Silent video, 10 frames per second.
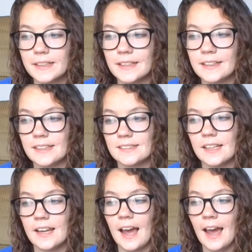me and they
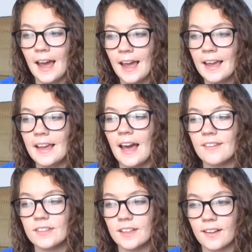said, I
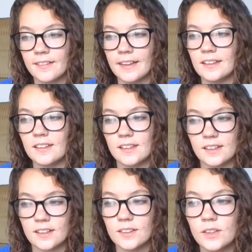have a young lady
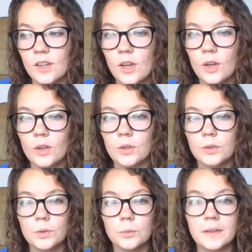here
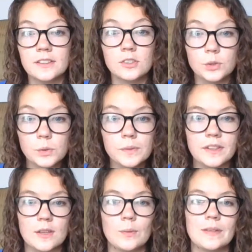who went to school
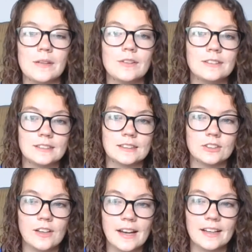with you when you were in
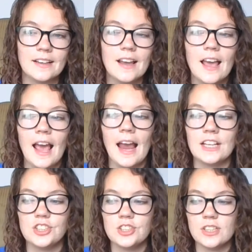sixth grade.
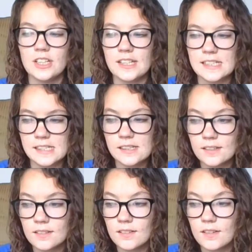And she